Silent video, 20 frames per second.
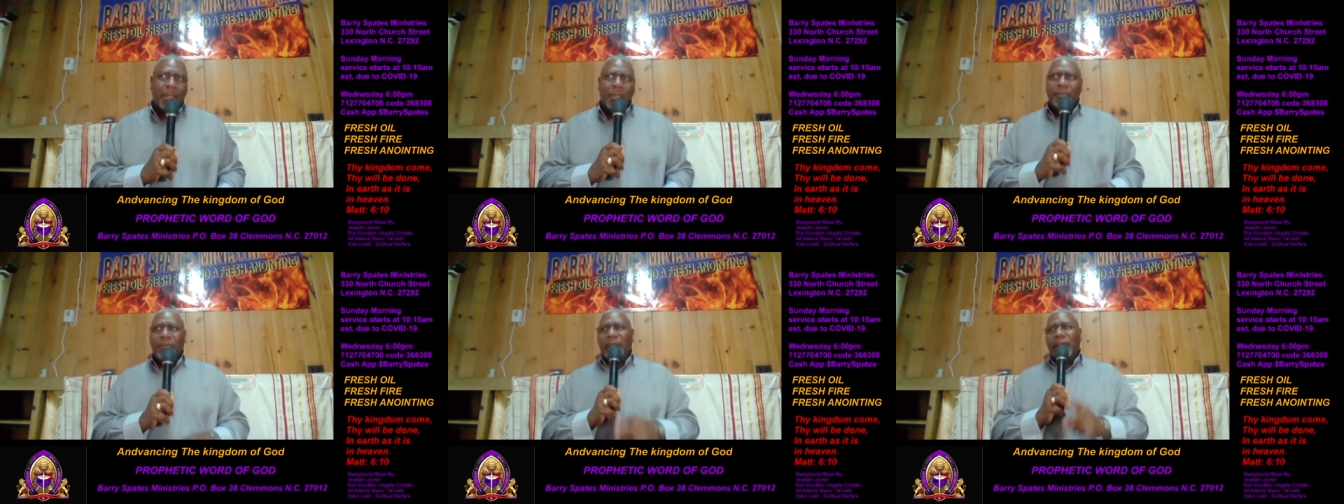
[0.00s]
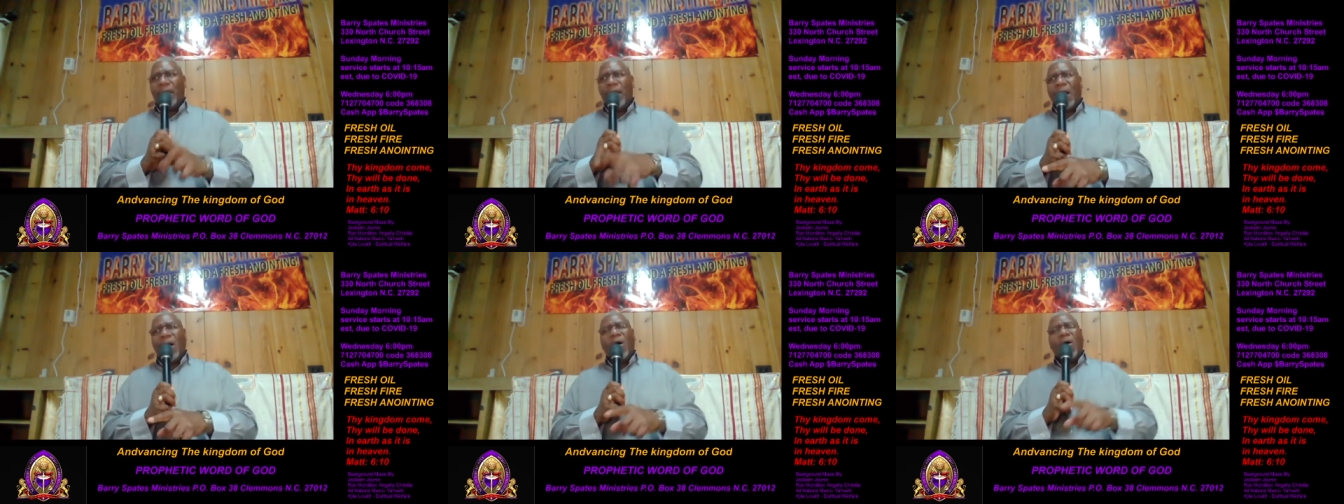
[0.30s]
but
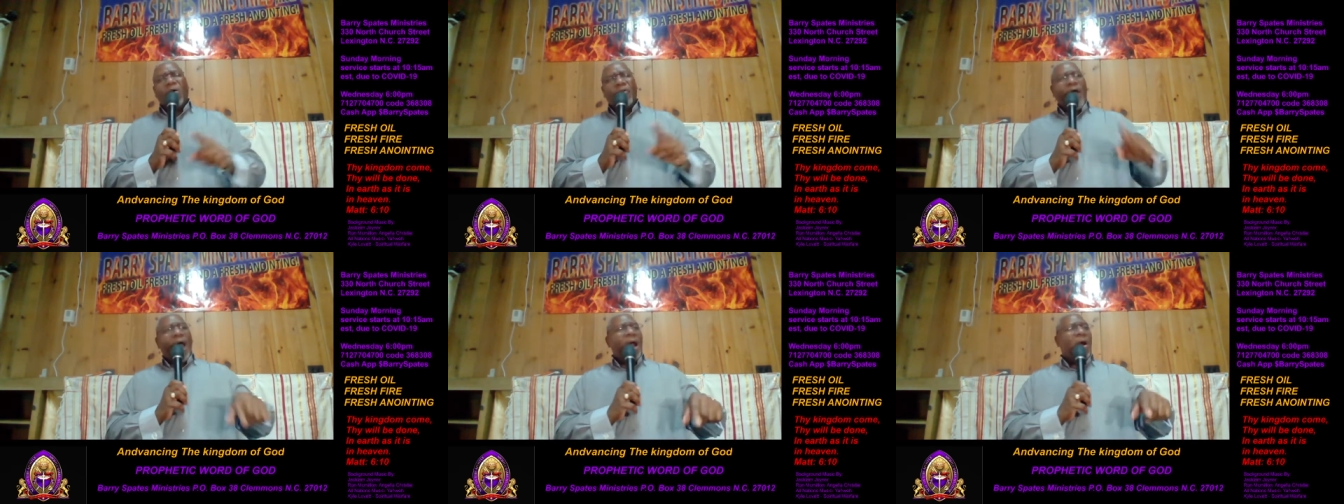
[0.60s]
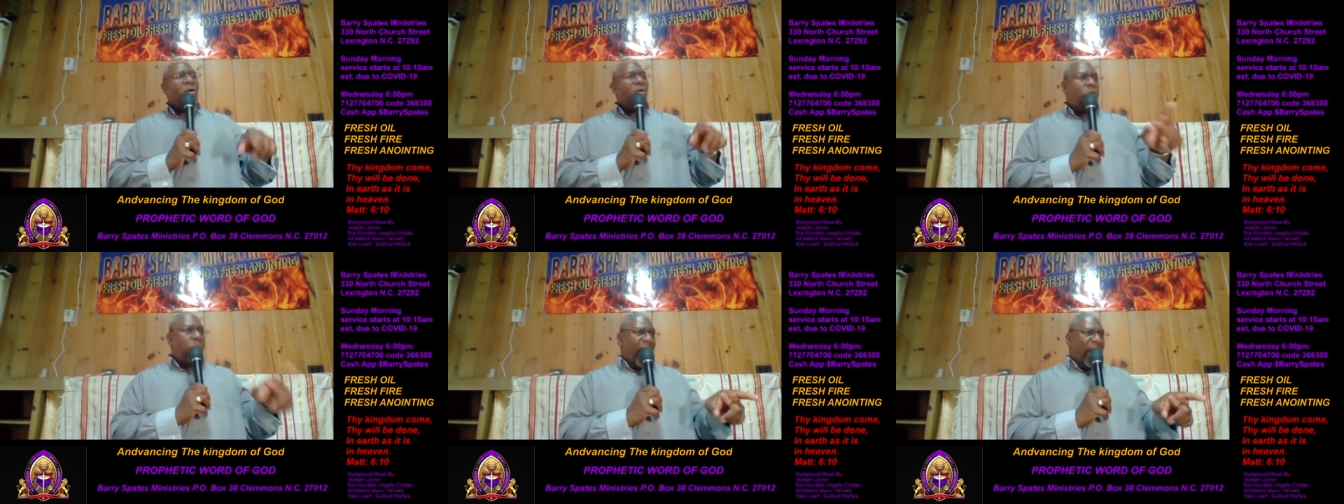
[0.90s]
in all
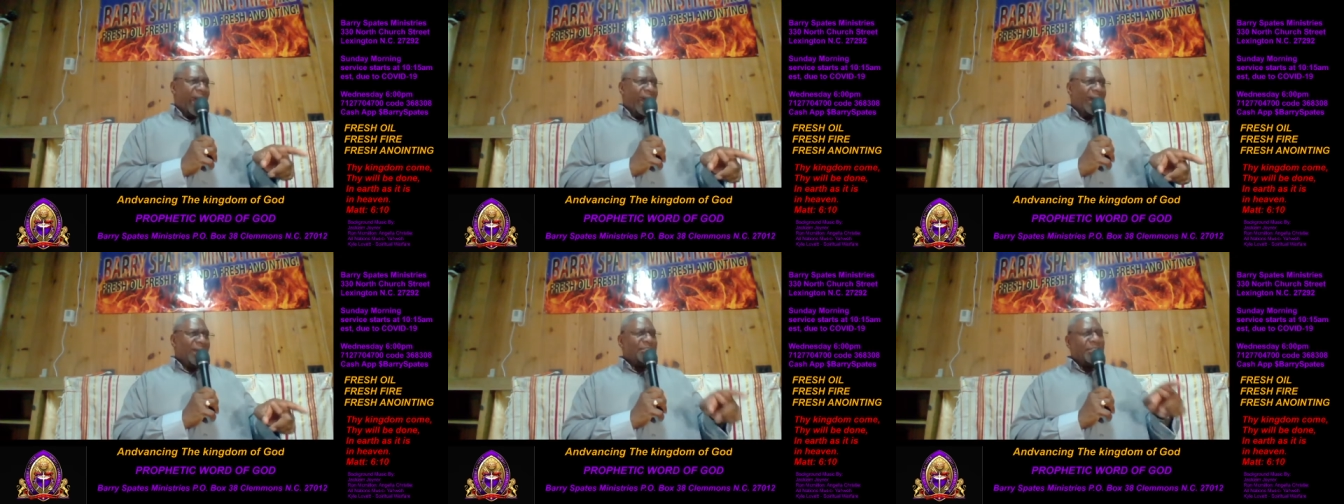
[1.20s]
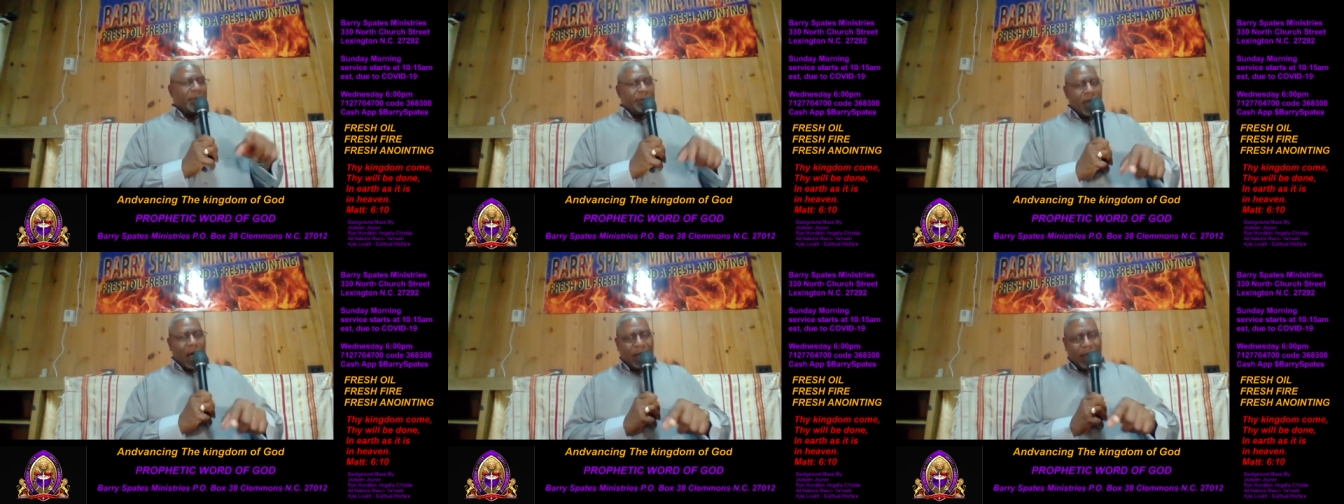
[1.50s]
thy ways
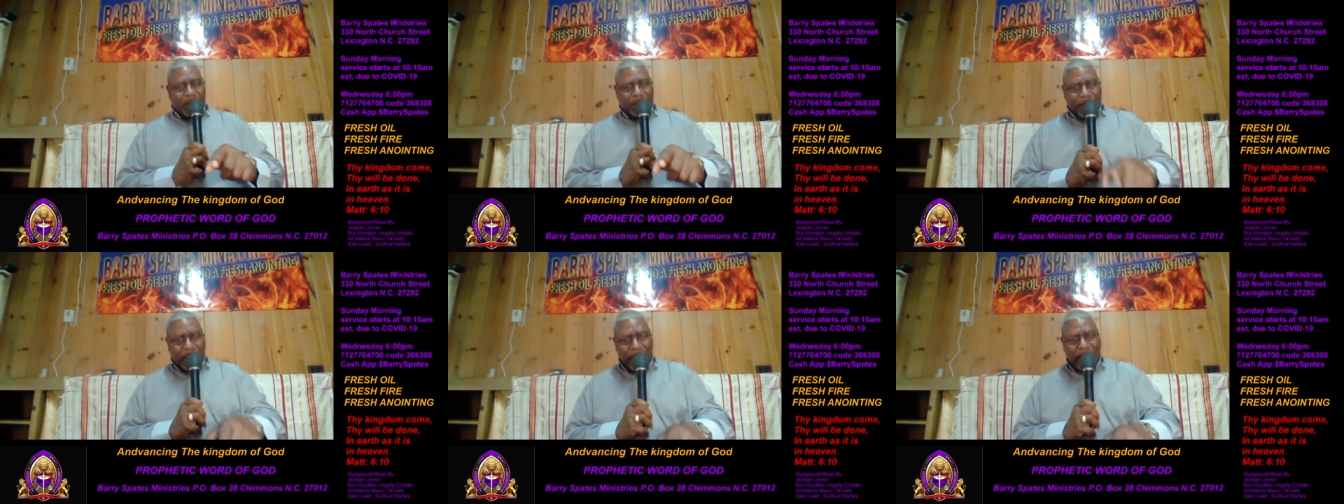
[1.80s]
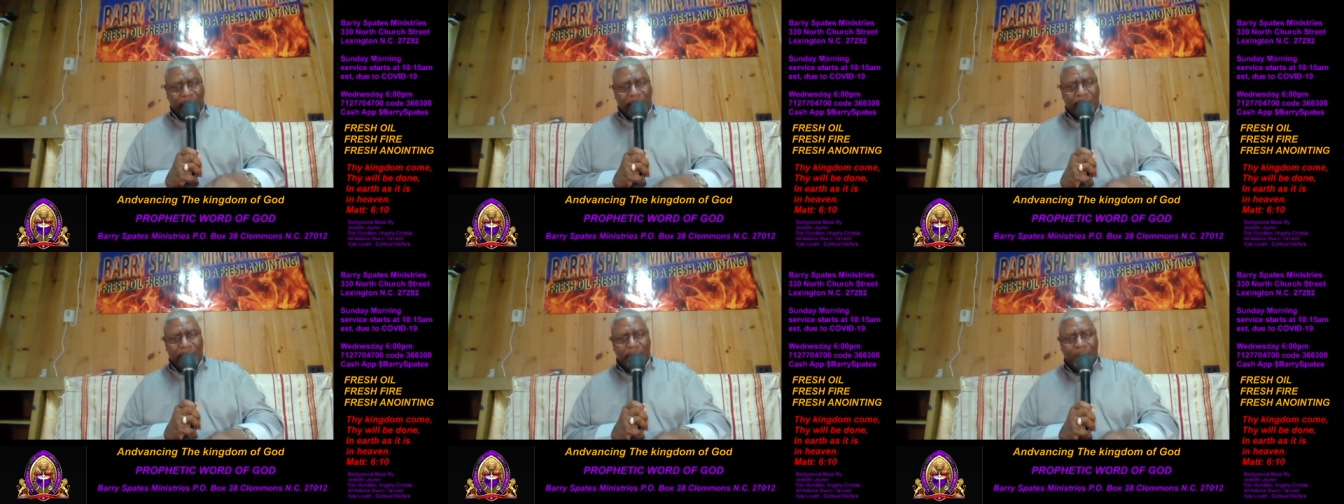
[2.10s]
acknowledge
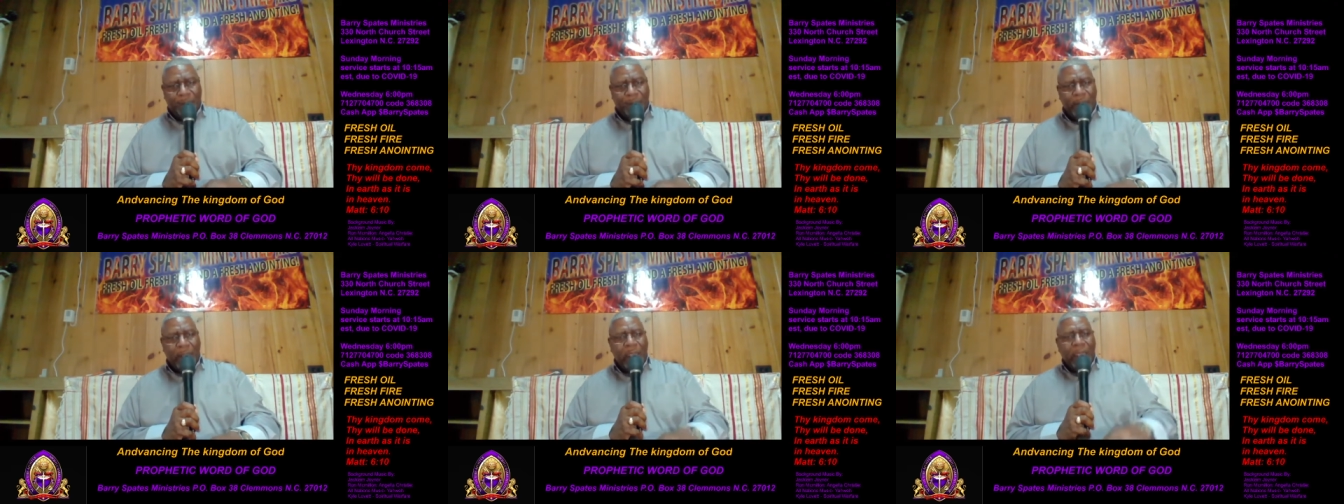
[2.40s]
him,